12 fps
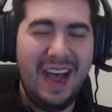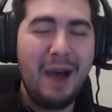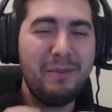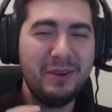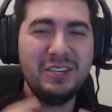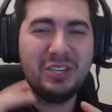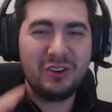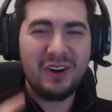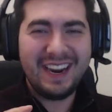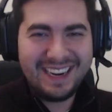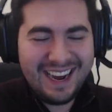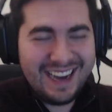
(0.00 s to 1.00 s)
I'm gonna
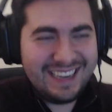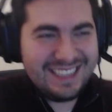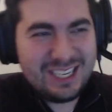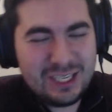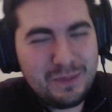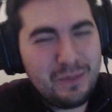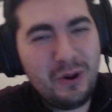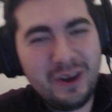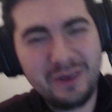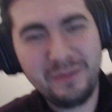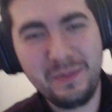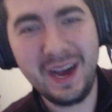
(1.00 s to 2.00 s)
try not to
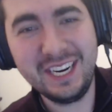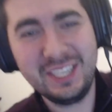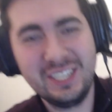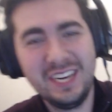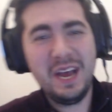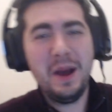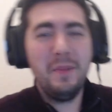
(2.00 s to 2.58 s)
spoil much,